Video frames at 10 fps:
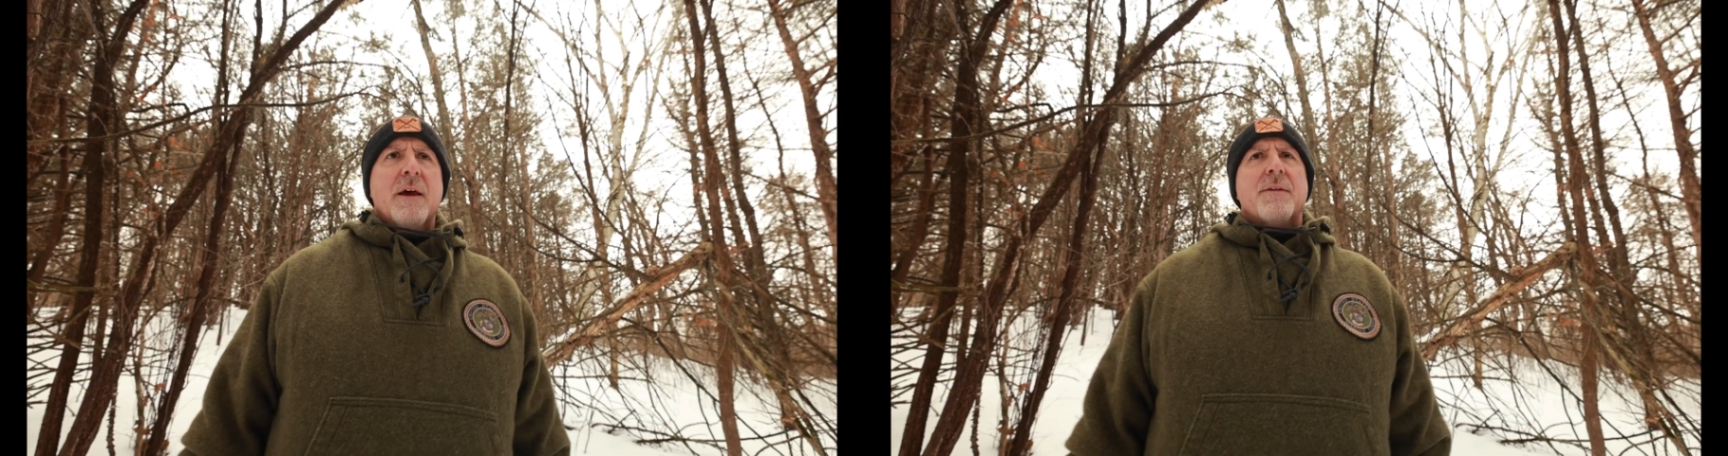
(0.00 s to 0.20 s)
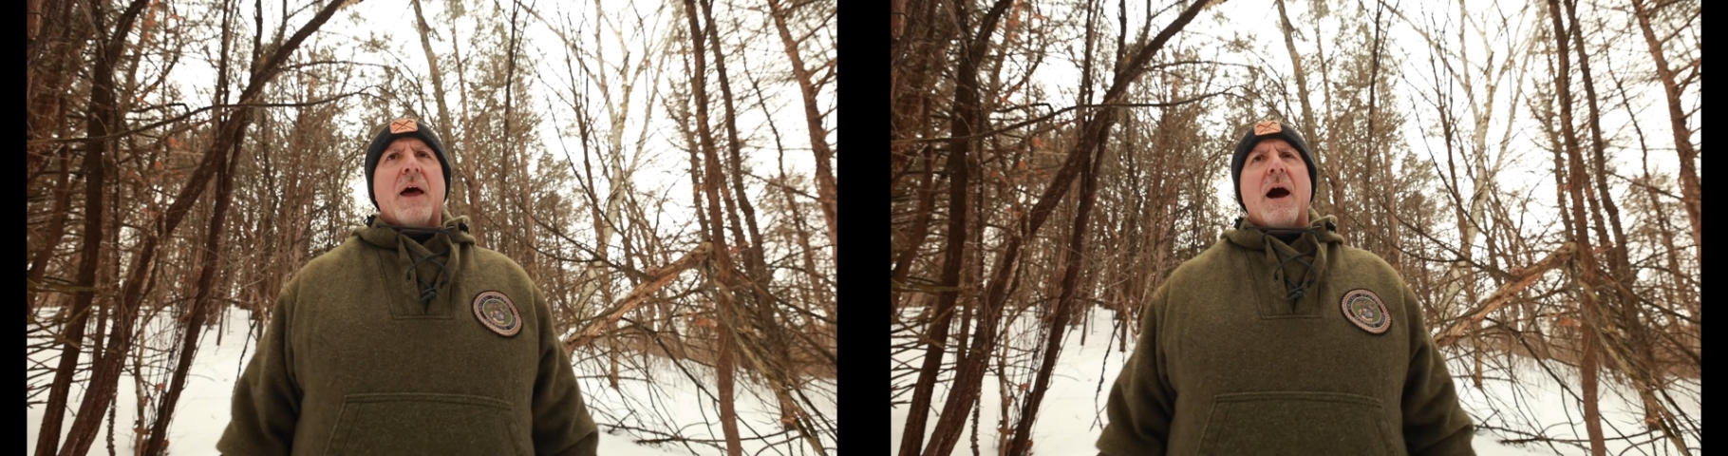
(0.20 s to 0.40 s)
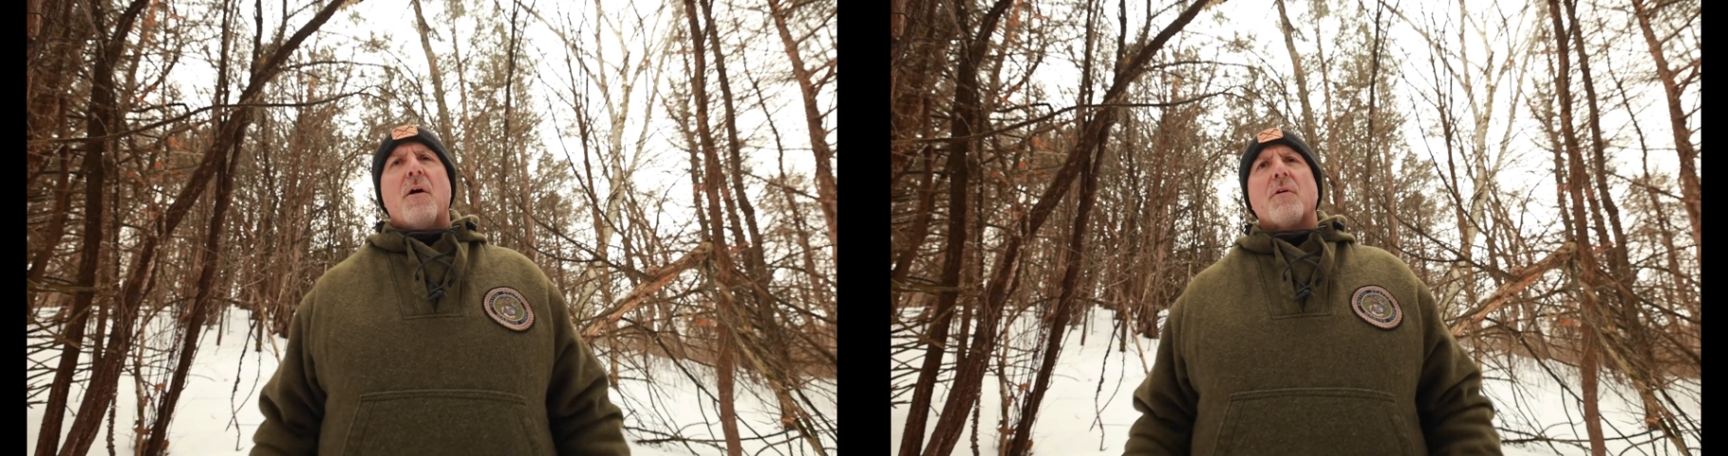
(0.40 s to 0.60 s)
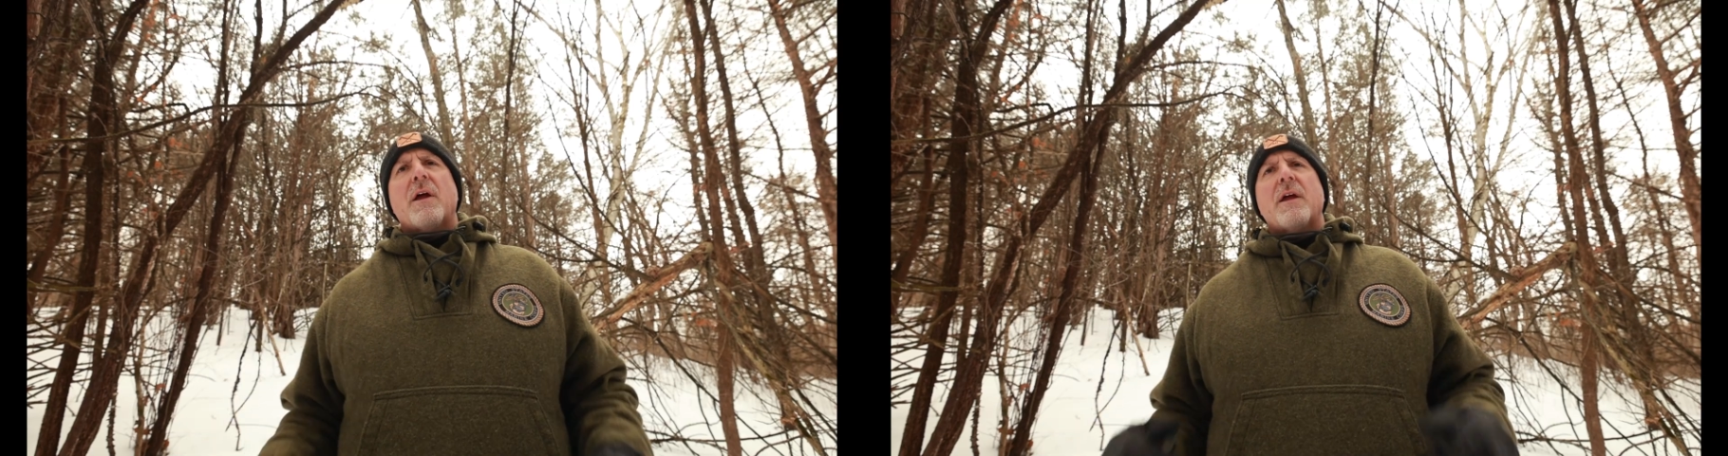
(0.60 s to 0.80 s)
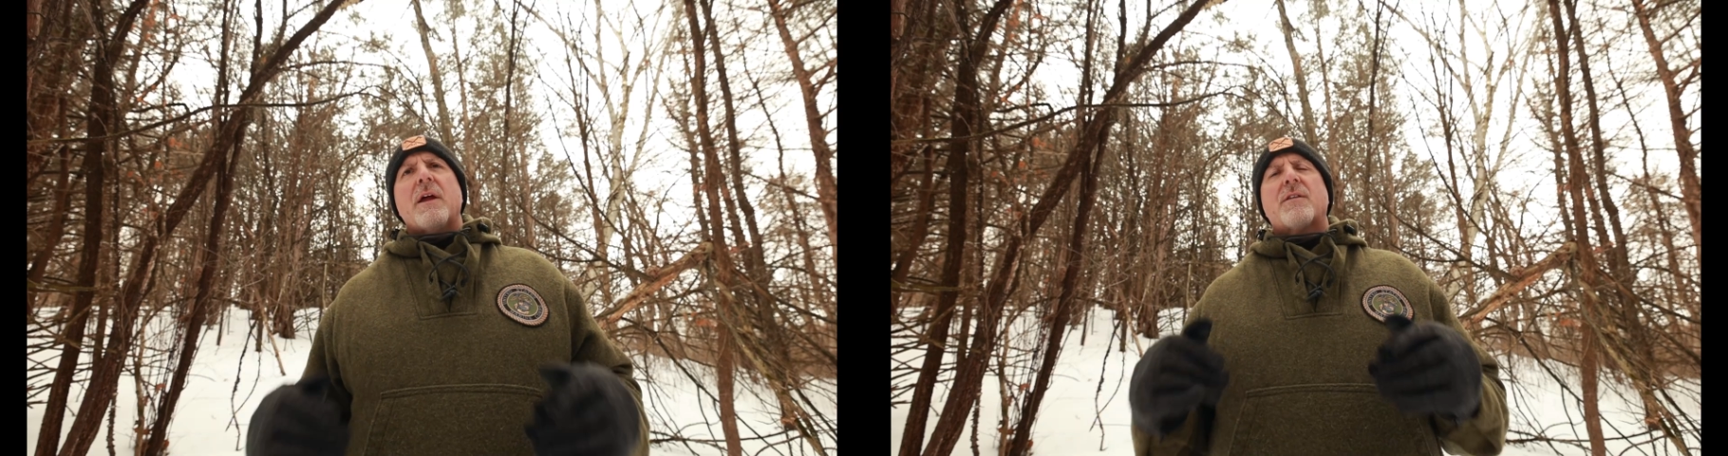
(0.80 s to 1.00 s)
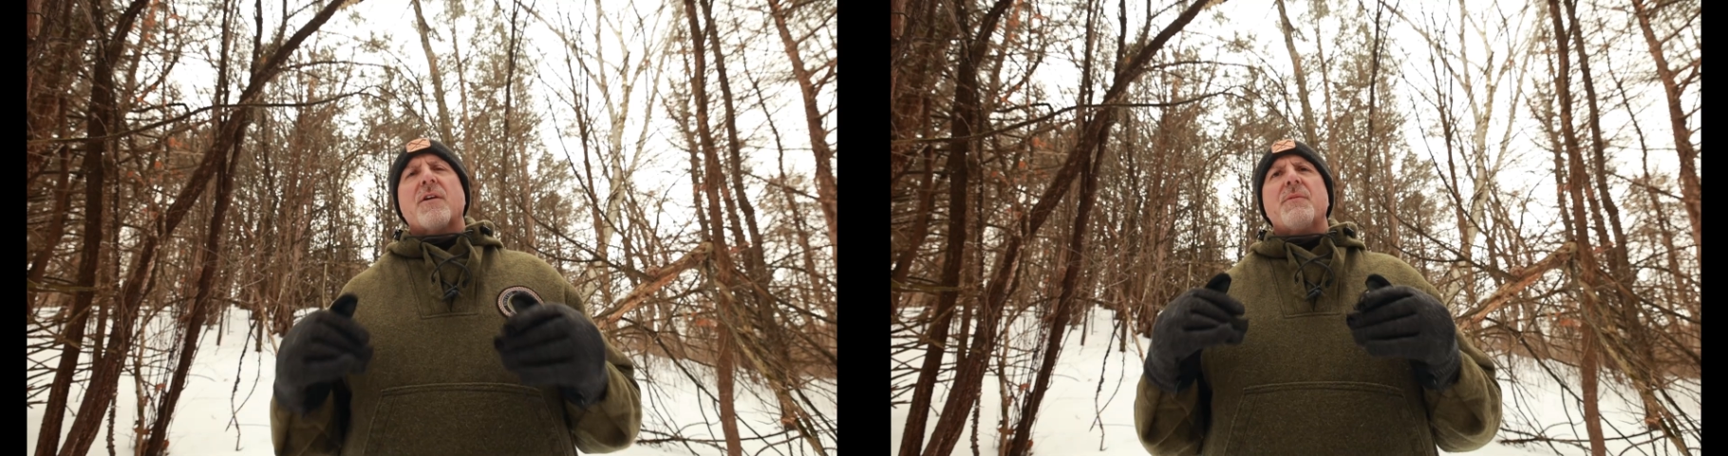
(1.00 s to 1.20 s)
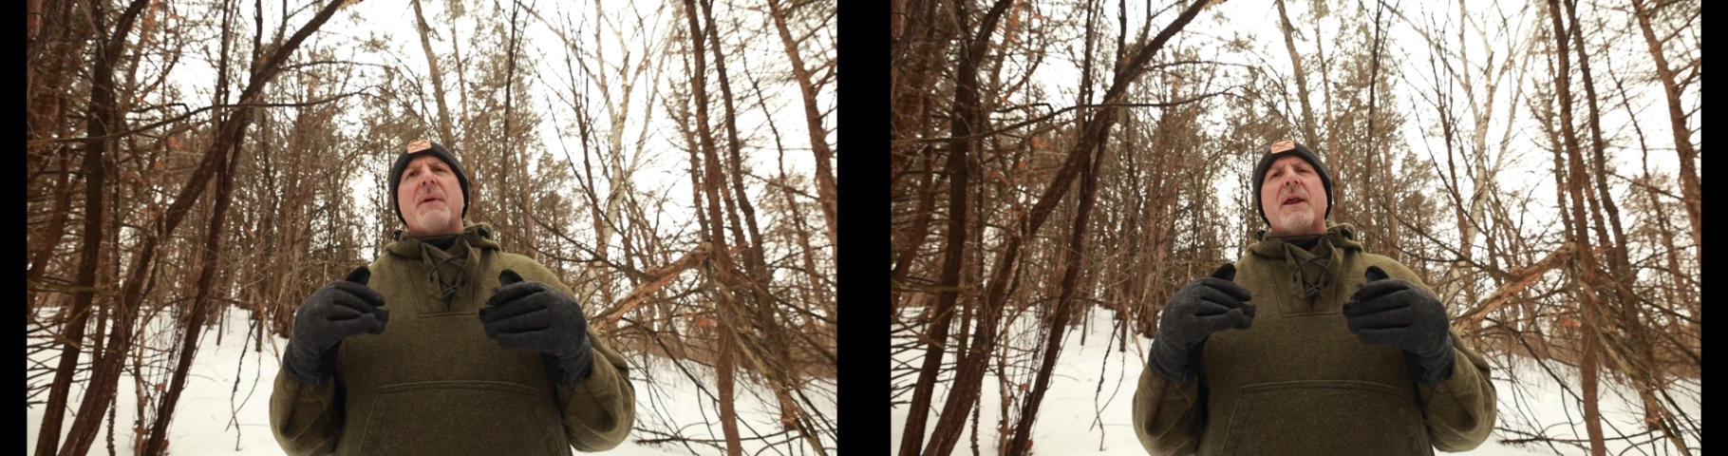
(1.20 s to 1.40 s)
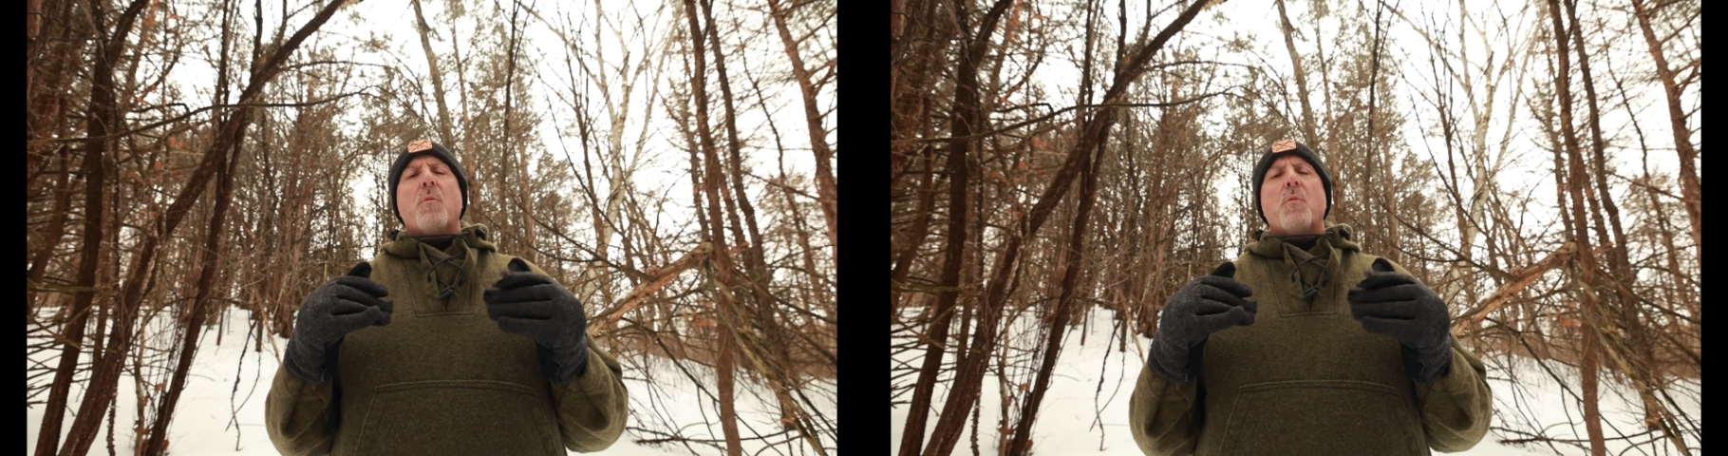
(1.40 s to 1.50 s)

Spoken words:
Now, it doesn't matter